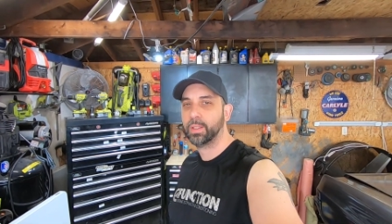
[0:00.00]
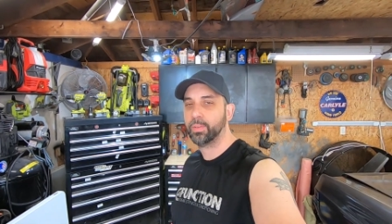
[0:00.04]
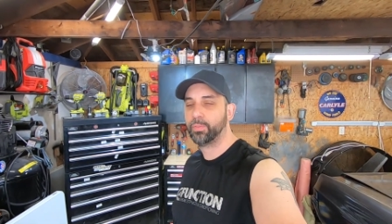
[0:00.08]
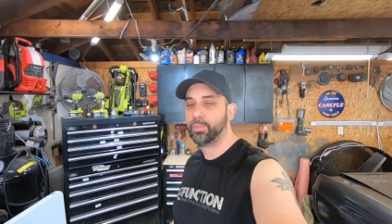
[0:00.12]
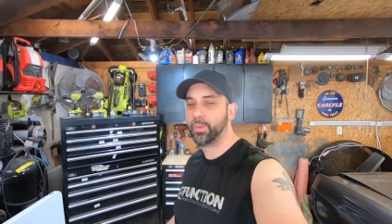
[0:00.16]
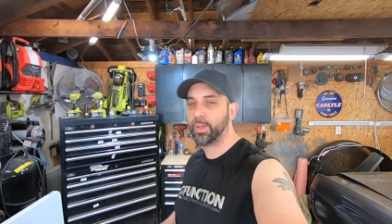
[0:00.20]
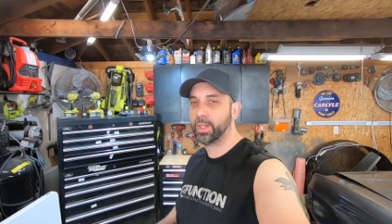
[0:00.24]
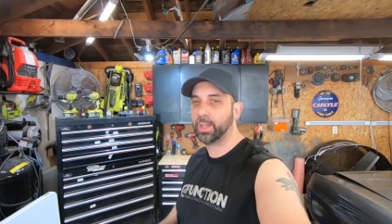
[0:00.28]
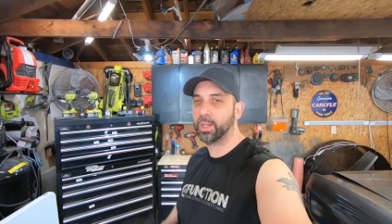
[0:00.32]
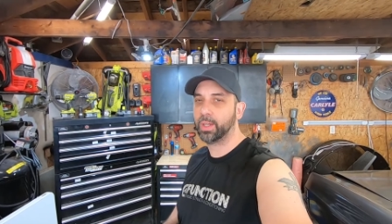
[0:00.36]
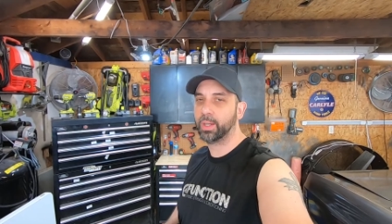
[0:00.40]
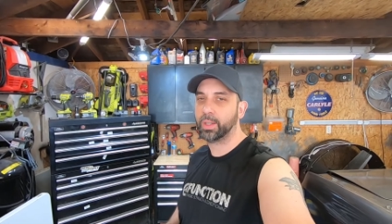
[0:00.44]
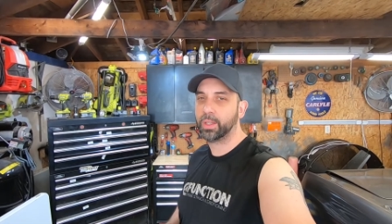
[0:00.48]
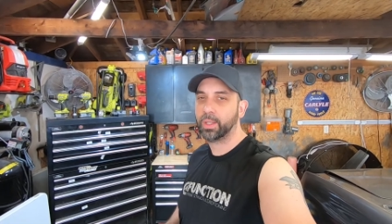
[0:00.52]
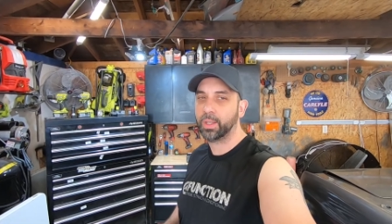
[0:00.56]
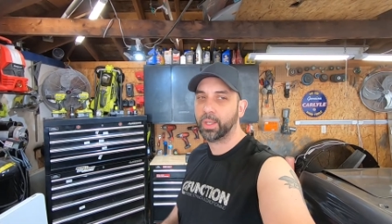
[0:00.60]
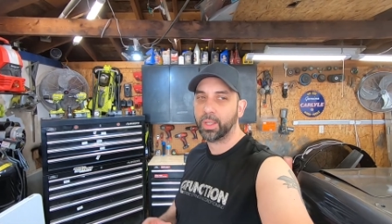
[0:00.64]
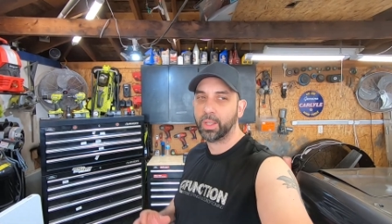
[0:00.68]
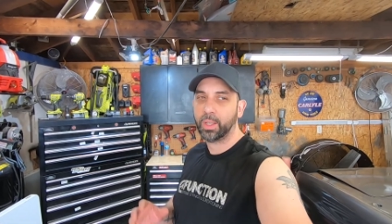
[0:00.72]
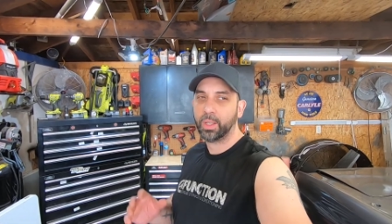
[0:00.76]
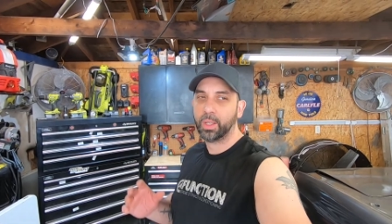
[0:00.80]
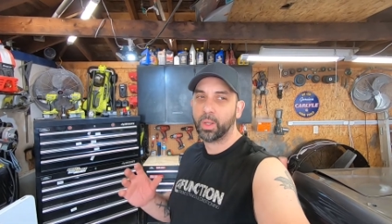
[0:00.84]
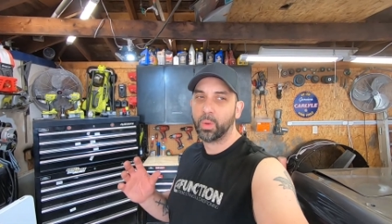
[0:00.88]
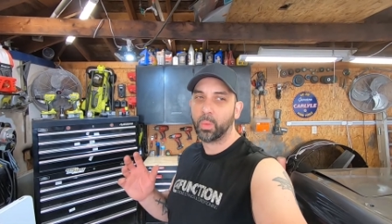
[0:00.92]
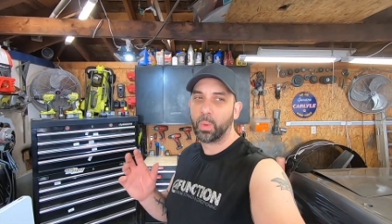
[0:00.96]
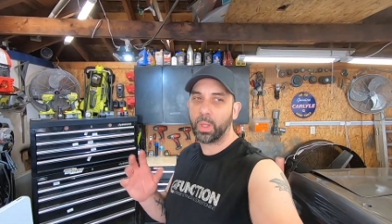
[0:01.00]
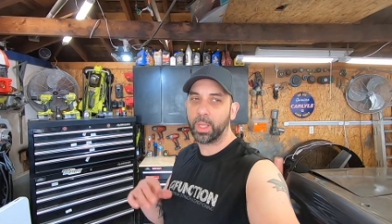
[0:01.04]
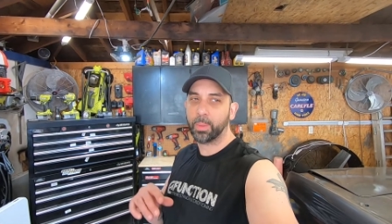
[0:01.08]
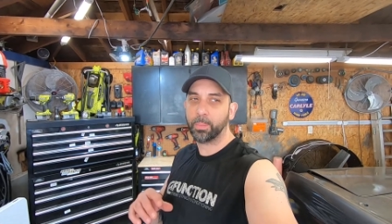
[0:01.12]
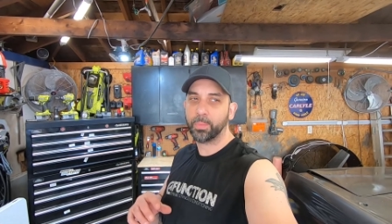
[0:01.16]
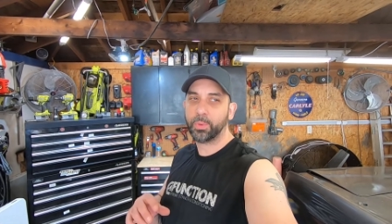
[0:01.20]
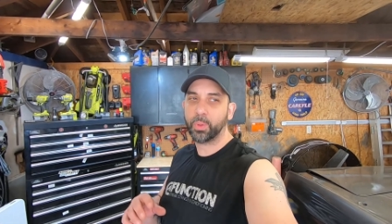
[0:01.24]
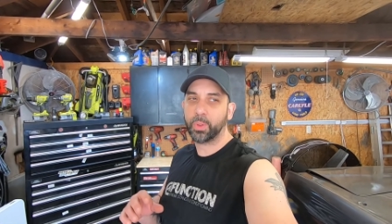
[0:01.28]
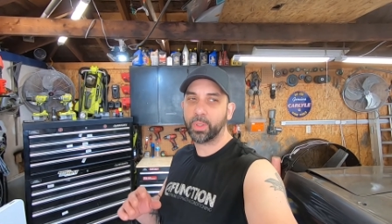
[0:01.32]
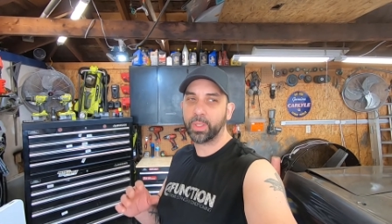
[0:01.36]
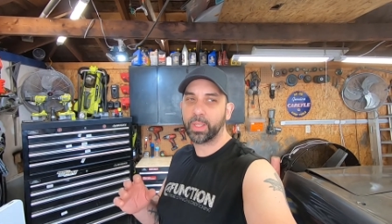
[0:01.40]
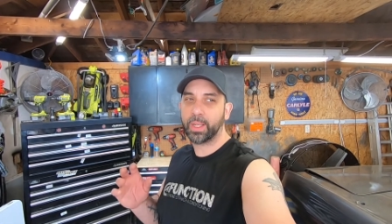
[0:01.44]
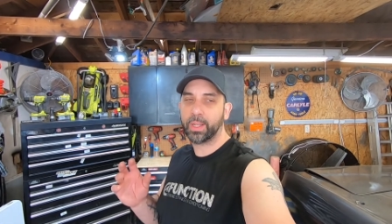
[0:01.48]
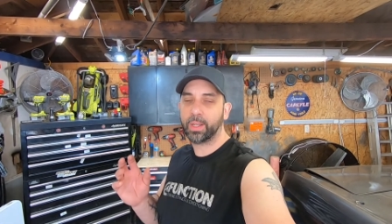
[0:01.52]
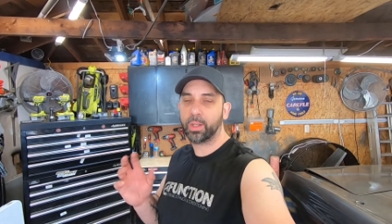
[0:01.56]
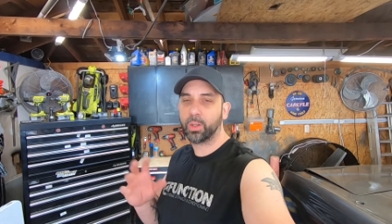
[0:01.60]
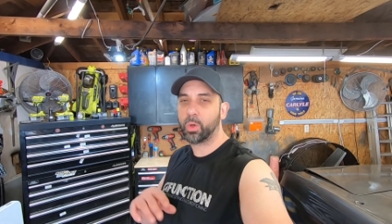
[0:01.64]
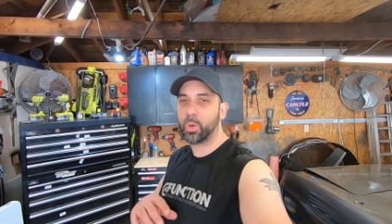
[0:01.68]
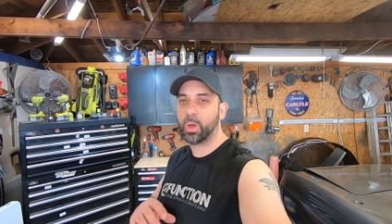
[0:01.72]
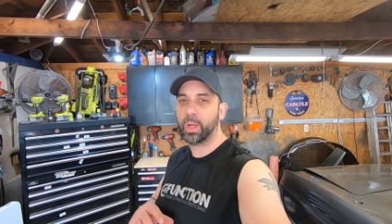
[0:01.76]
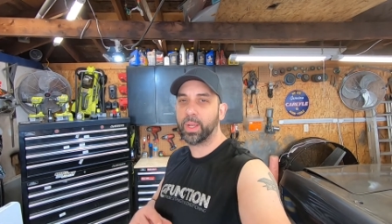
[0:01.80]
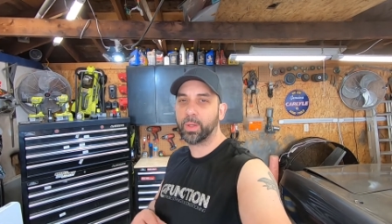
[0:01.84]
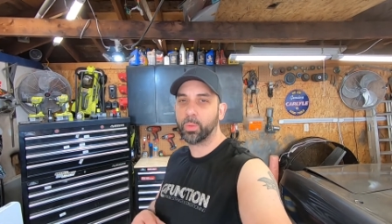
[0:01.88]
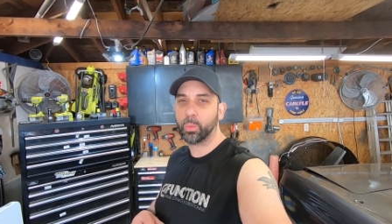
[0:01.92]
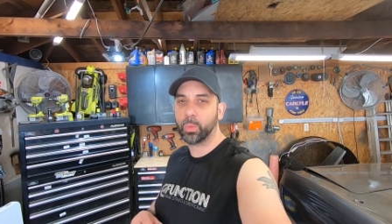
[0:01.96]
I figured while I'm doing that, I'll
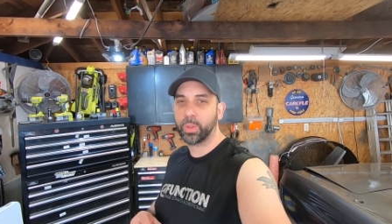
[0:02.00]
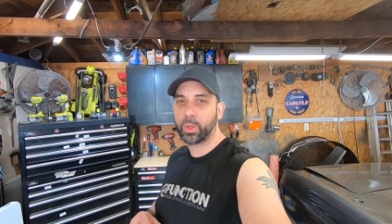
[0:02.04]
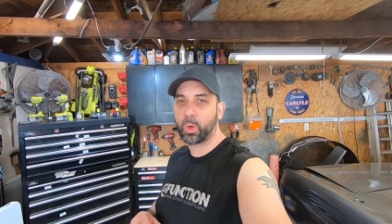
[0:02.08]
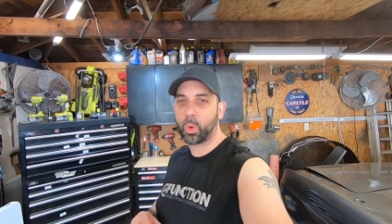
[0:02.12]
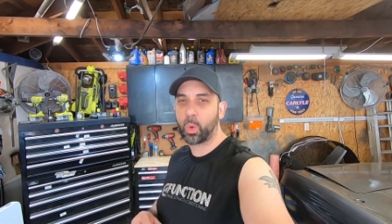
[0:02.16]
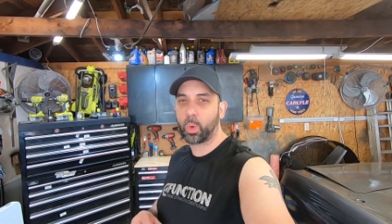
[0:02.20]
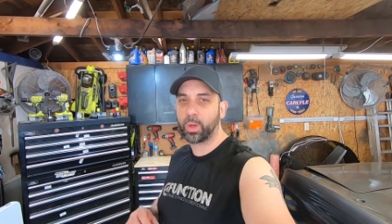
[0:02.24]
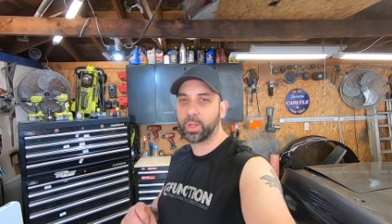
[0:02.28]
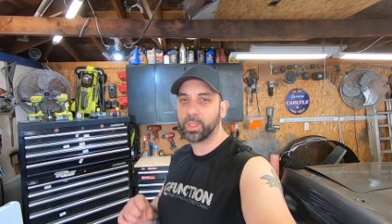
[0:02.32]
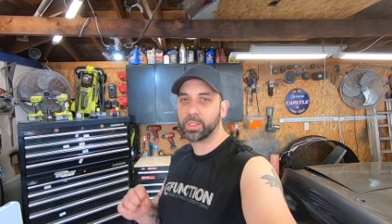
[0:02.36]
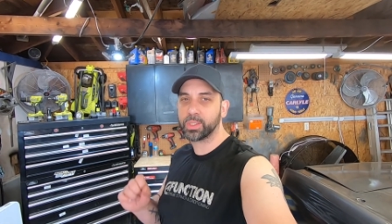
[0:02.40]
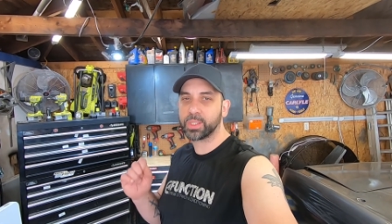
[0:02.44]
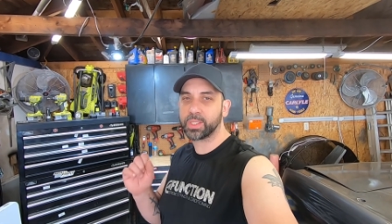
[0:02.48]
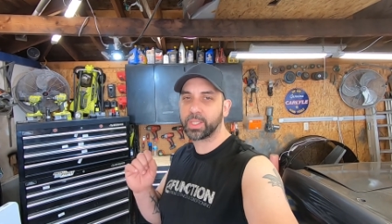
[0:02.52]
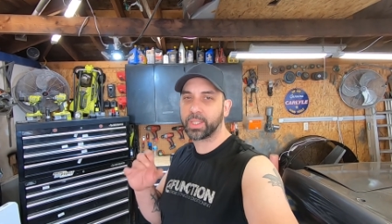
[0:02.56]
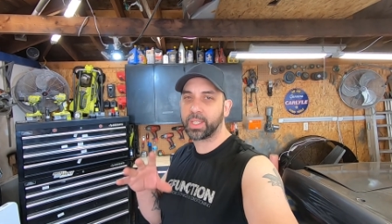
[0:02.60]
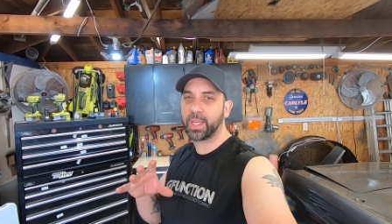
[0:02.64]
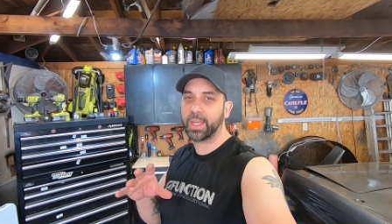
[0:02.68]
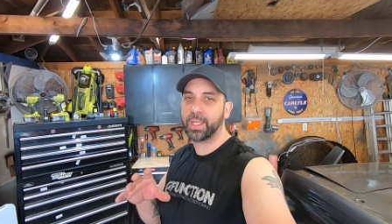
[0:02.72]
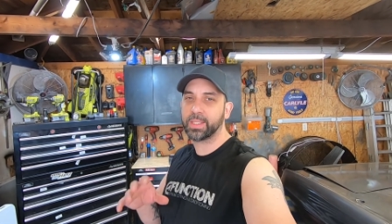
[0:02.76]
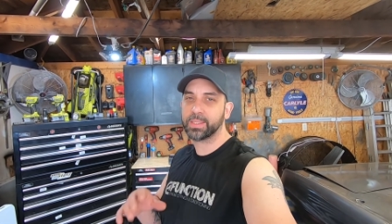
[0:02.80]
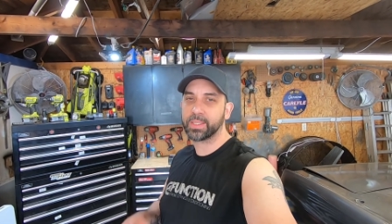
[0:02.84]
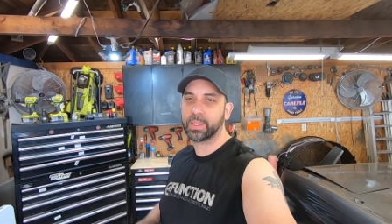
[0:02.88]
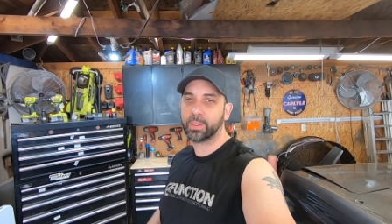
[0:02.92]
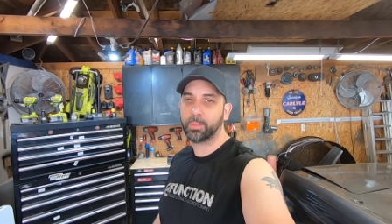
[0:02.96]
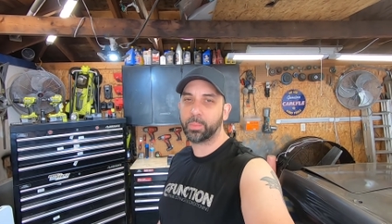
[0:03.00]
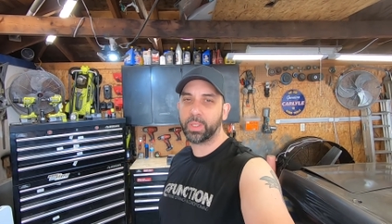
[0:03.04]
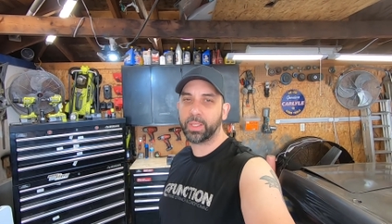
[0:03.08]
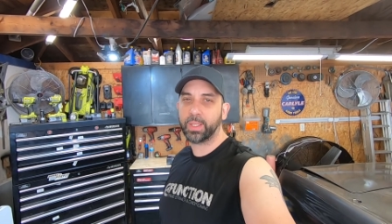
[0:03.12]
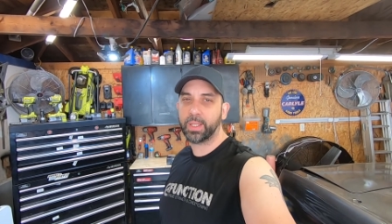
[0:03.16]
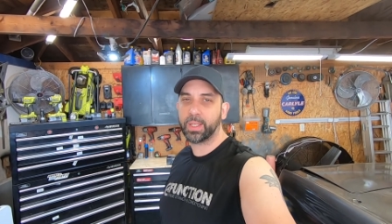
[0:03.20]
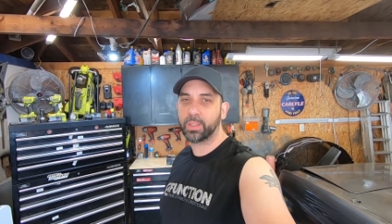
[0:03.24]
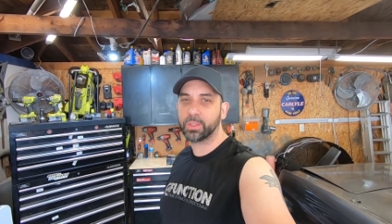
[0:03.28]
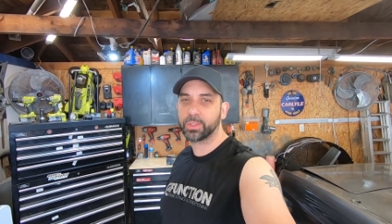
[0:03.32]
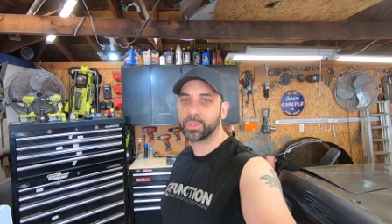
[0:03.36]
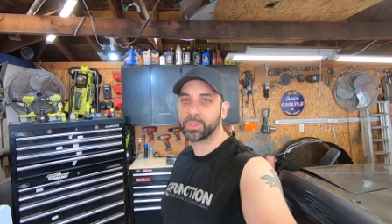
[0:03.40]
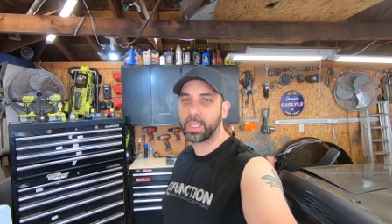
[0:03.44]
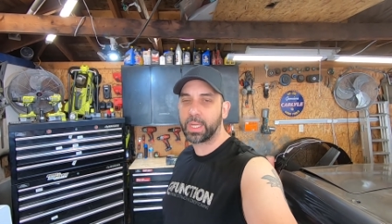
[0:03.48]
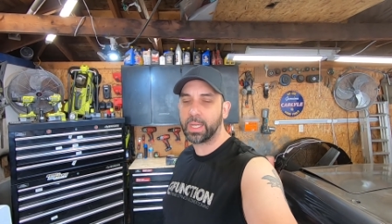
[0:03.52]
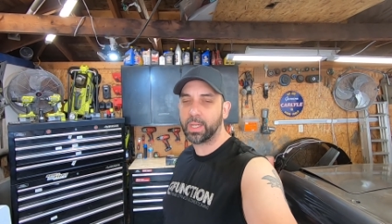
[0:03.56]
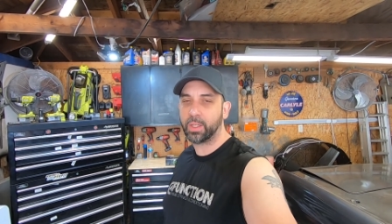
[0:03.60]
go ahead and record it just in case anybody else